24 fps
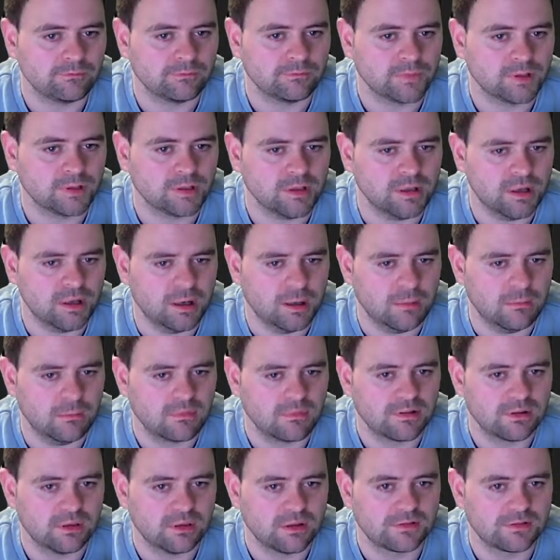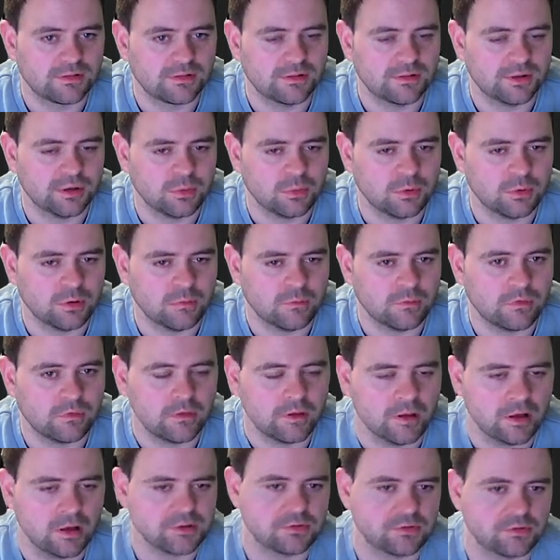Yeah, so that's to do with
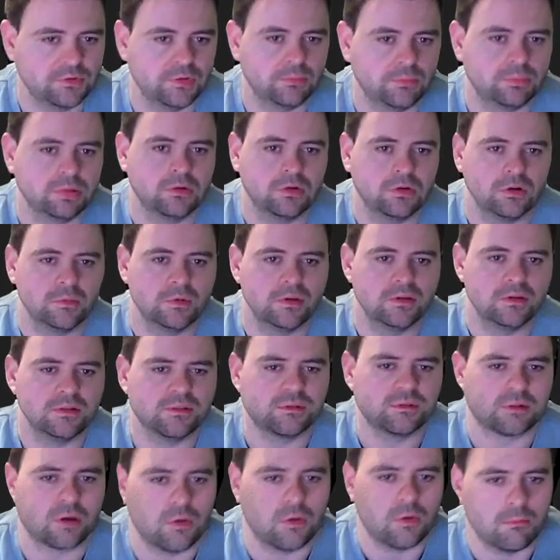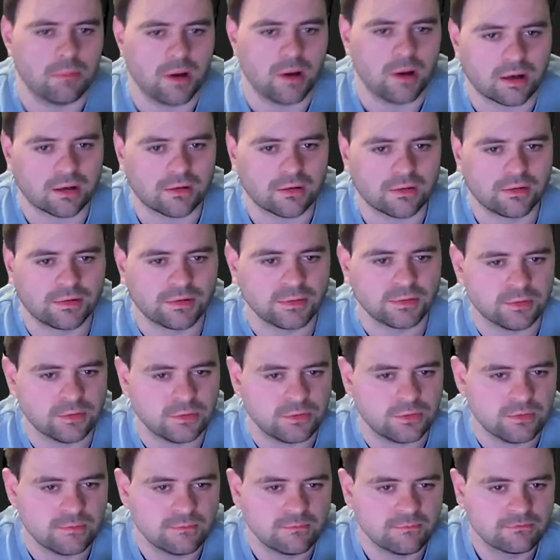the actual deployments going back
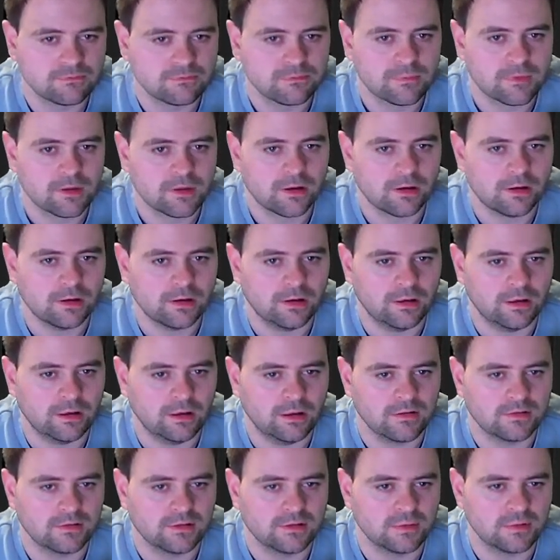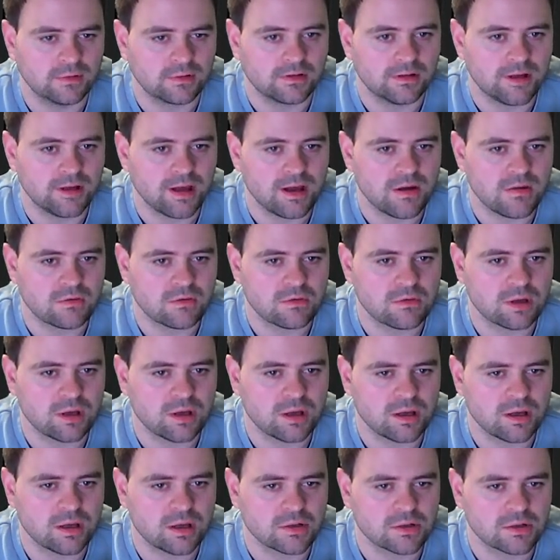to ServiceNow.
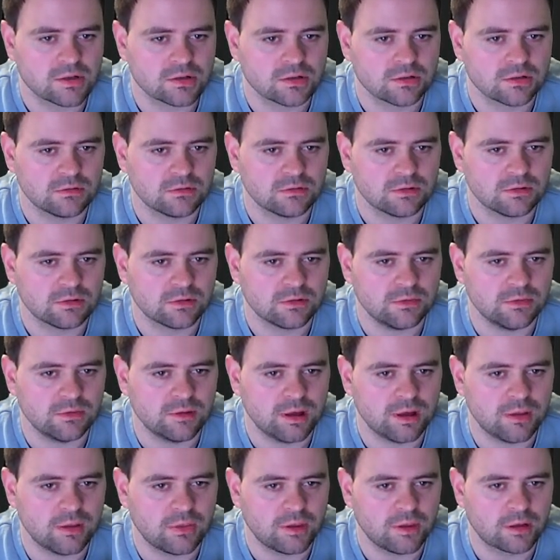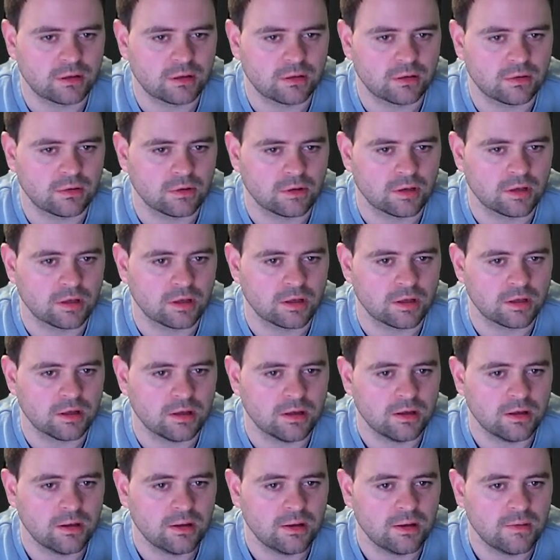Cache, it's doing nothing. Okay.
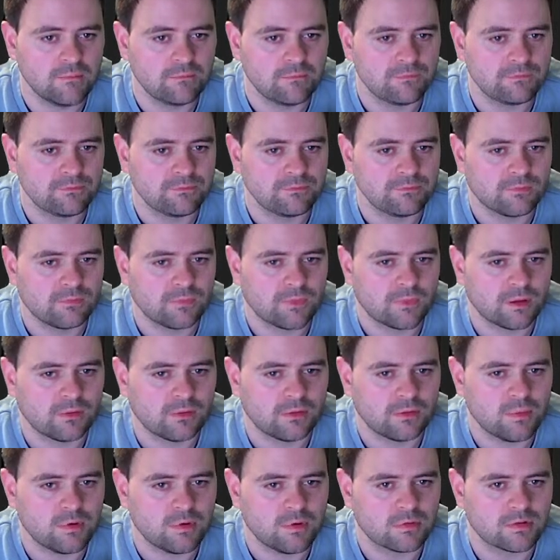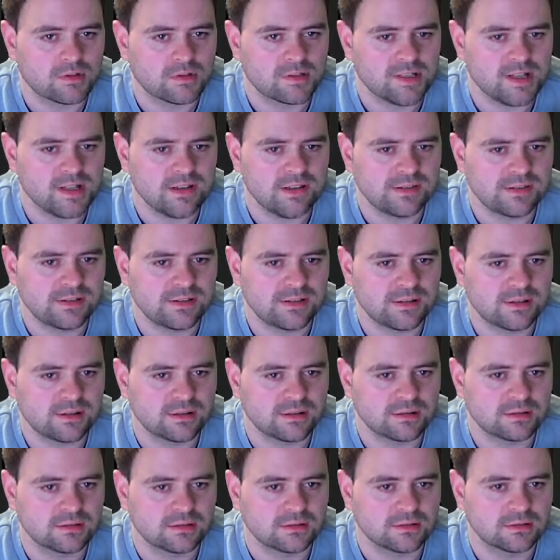Then we've got dist
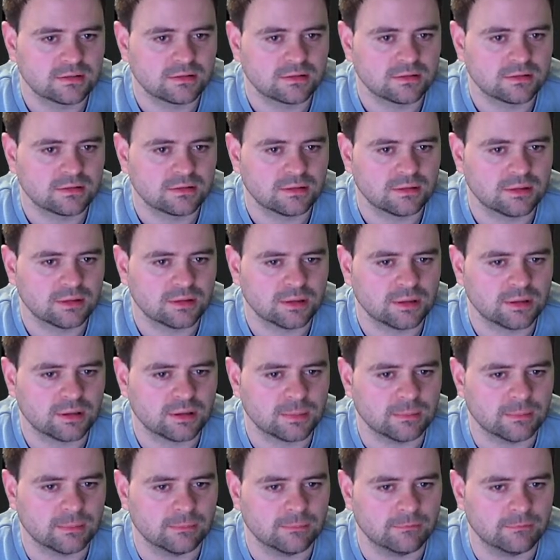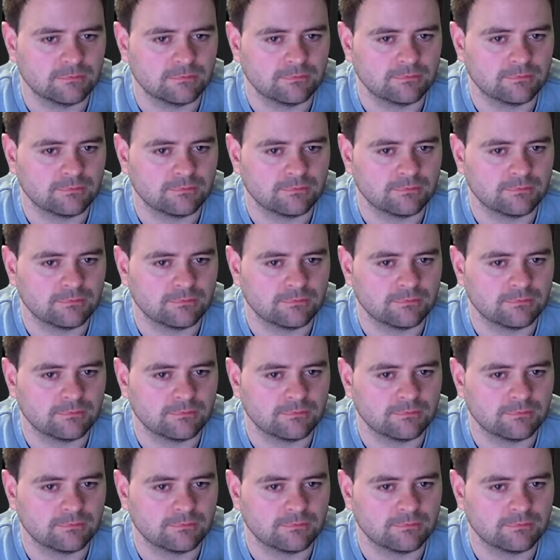/app,